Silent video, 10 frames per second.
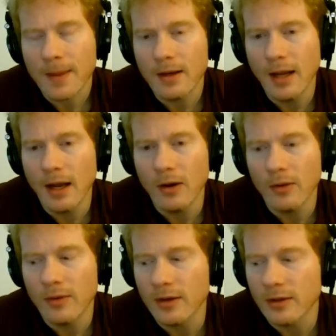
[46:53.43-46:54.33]
Now,
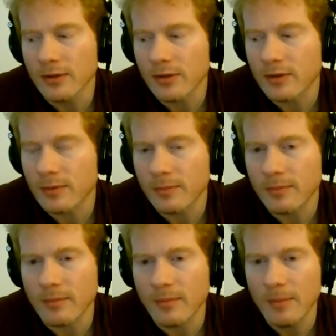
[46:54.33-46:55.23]
there's
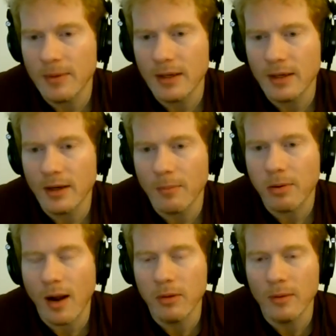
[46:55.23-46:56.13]
maybe a
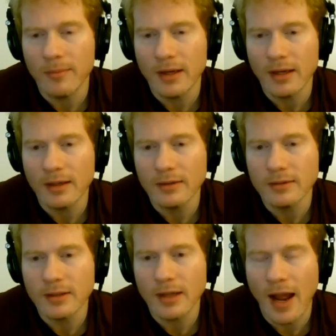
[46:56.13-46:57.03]
problem
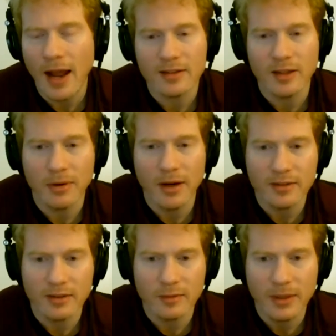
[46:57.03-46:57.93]
in asset
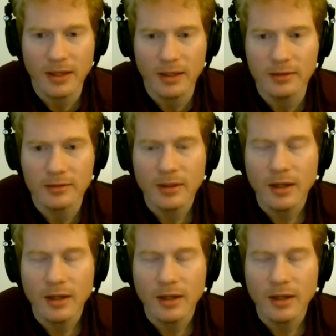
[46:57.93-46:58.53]
prices being